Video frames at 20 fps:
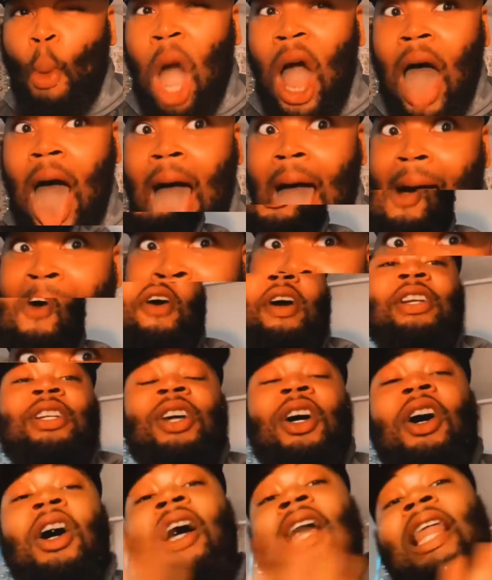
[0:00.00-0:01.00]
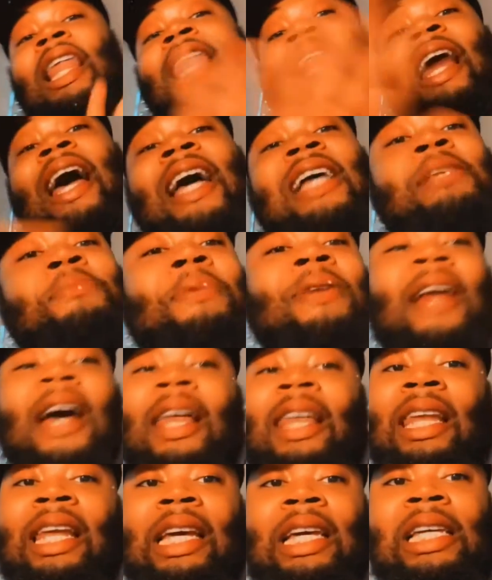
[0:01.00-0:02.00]
All right, y'all. Last but not
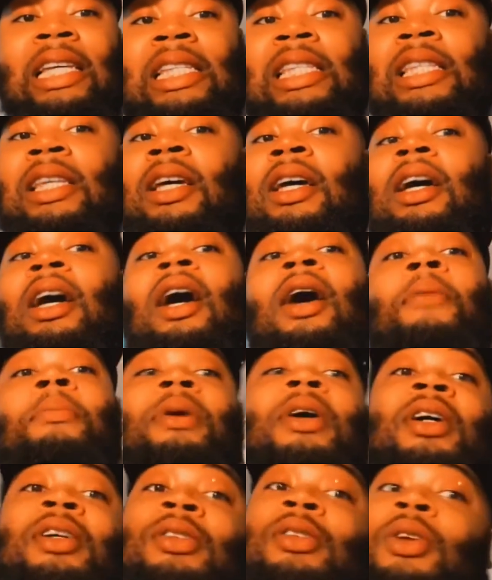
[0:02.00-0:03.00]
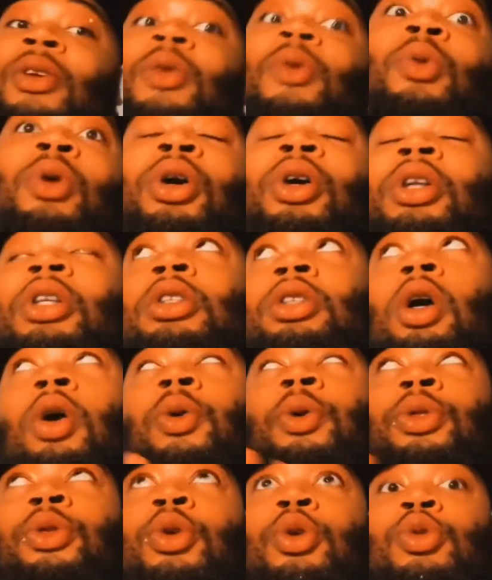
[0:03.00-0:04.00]
least, because, you know, the world is going
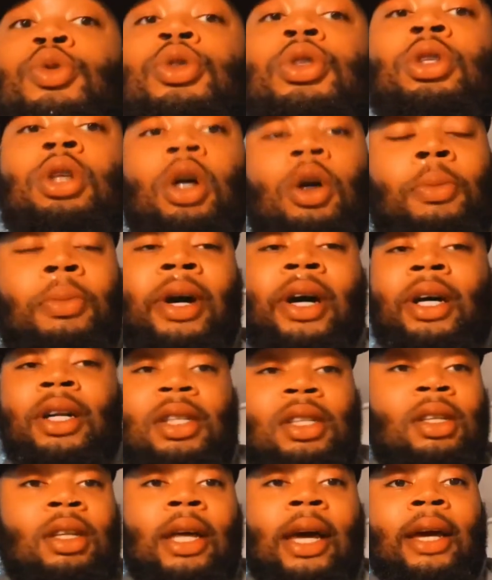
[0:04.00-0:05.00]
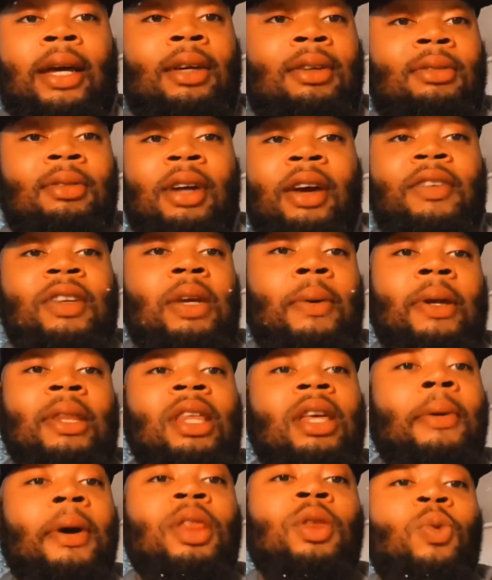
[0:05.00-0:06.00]
through so much. Like, every time I think
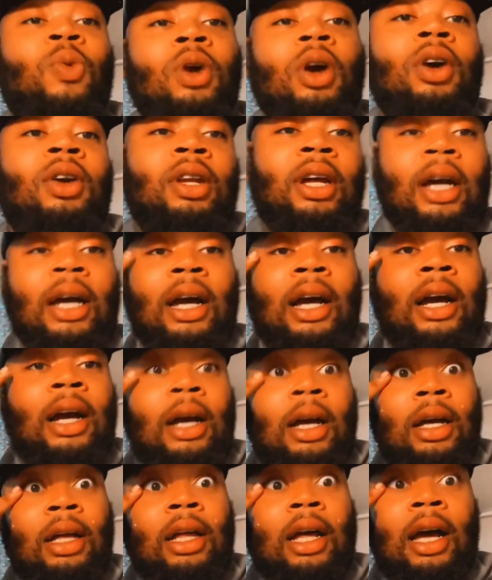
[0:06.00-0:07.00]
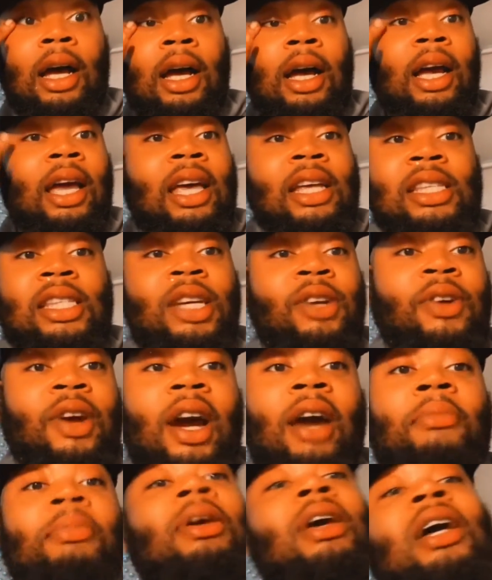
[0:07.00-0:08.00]
about the world, I get teary-eyed
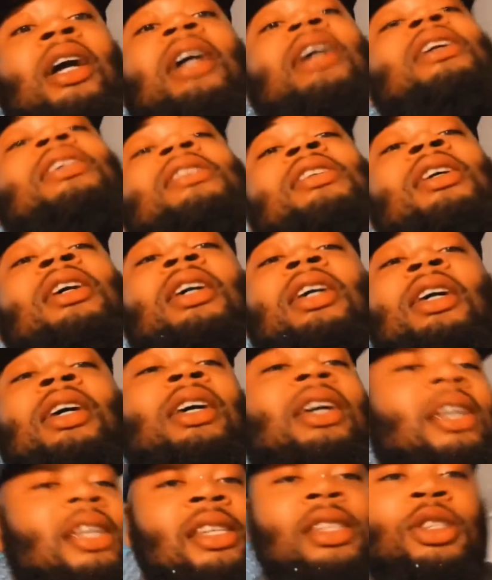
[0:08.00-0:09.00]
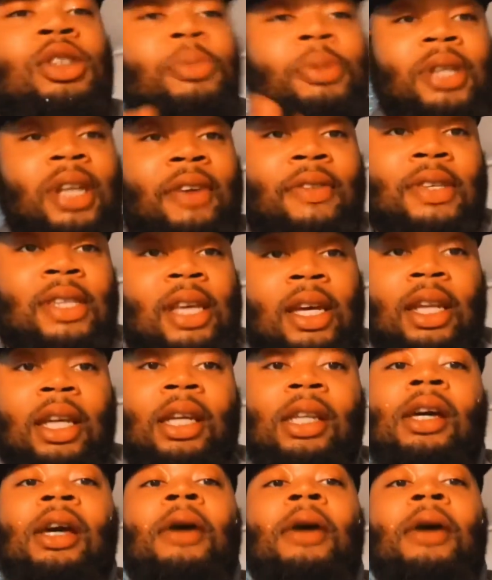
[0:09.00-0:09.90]
because it's super devastating.